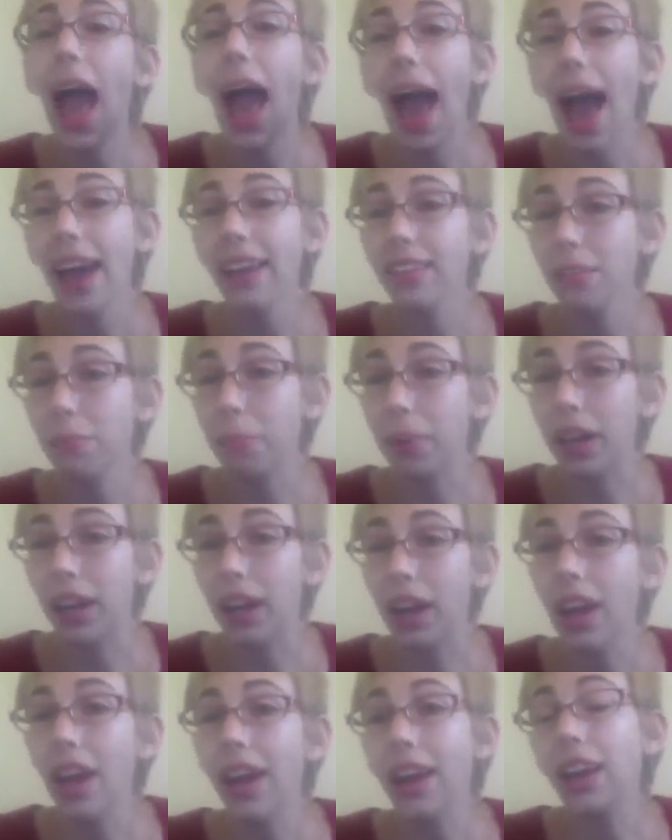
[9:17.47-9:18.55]

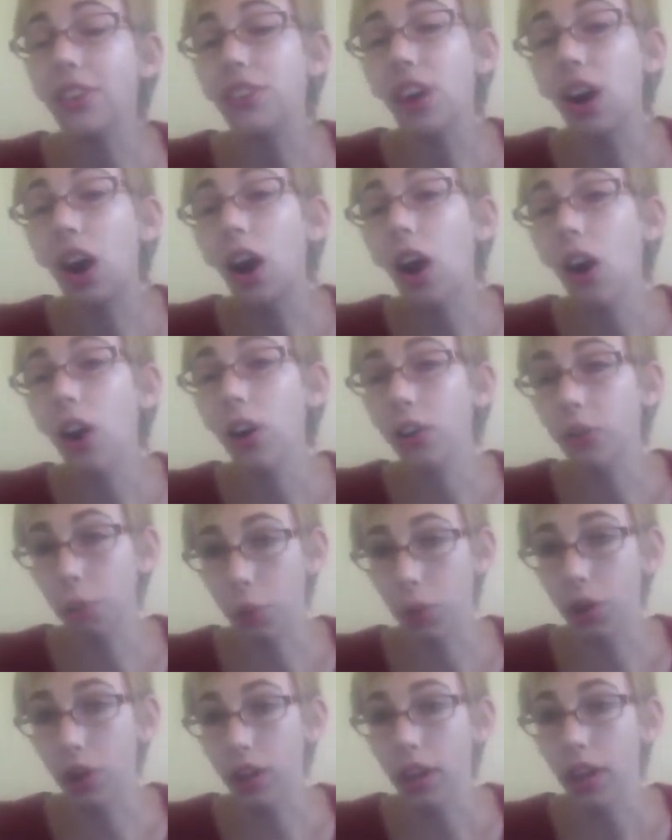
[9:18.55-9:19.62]
Aspen is a
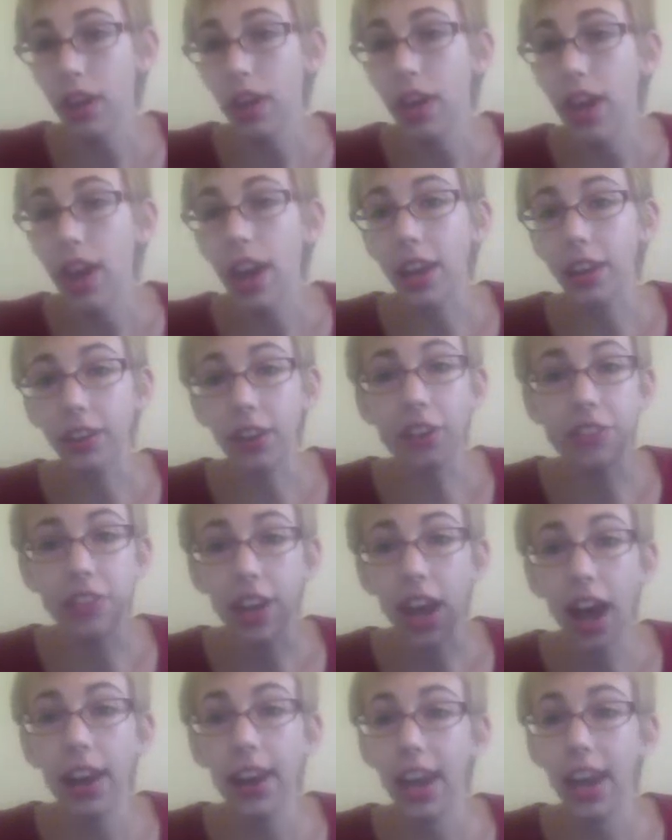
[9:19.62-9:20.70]
hardwood. It does
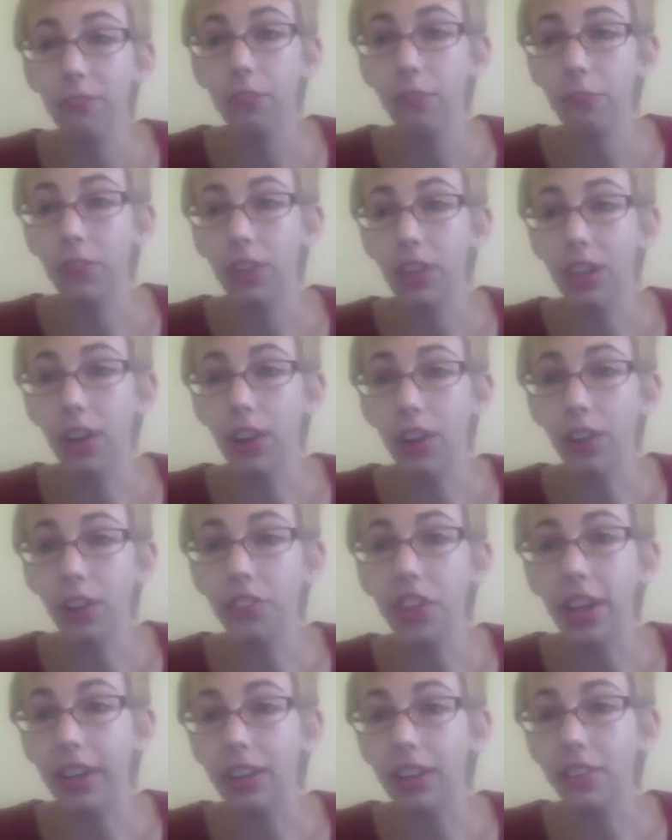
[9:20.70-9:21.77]
not have the
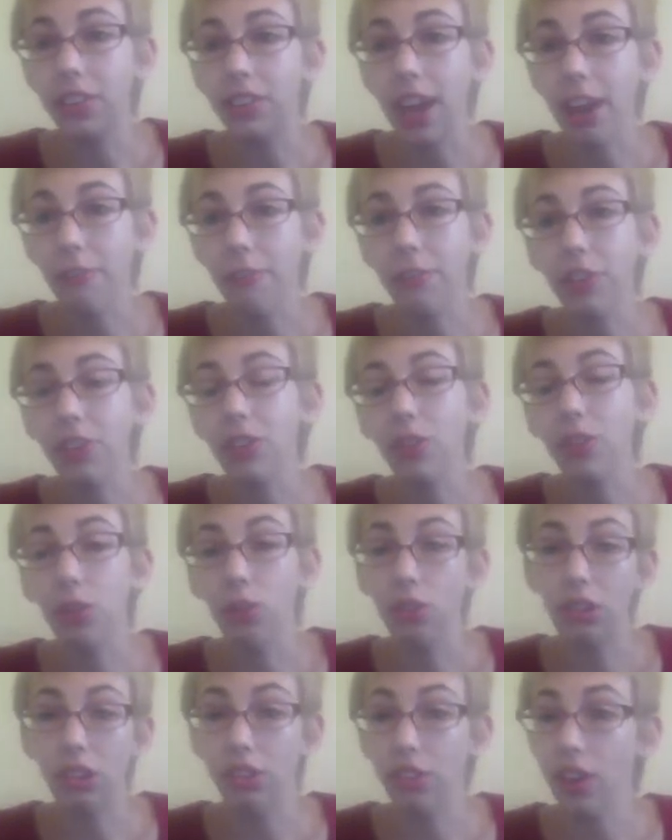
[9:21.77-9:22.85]
phenols, and it is safe to
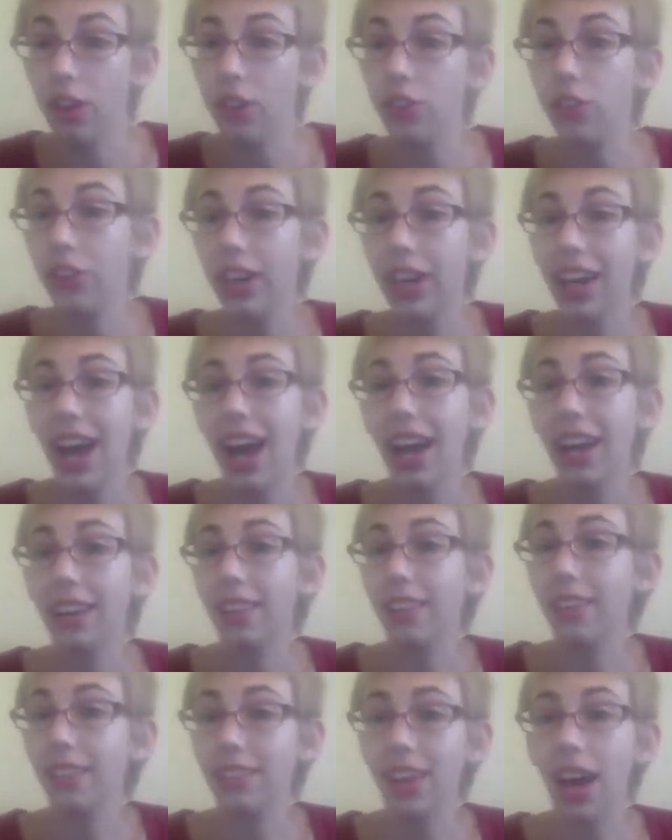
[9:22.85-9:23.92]
use, as long as you get a kind
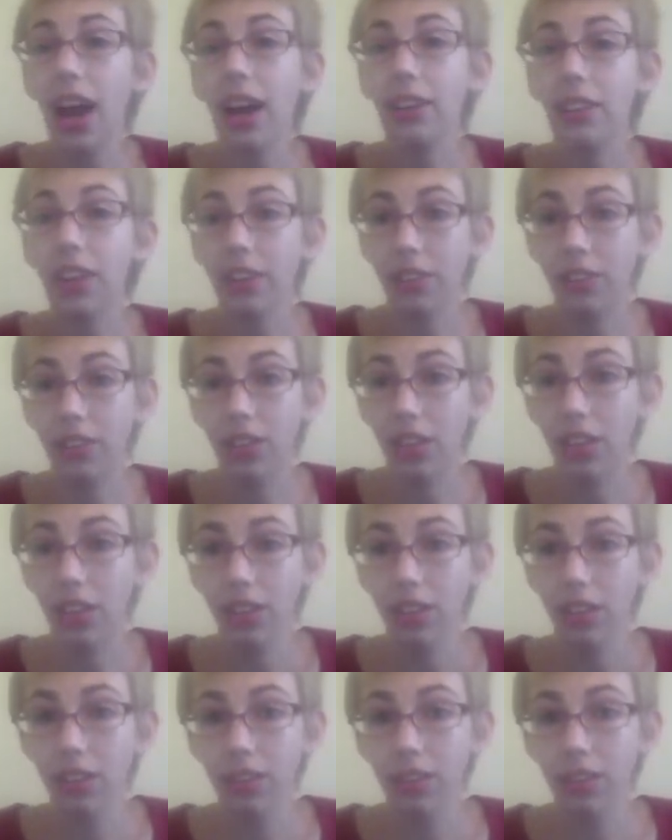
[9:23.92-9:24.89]
that is not dusty.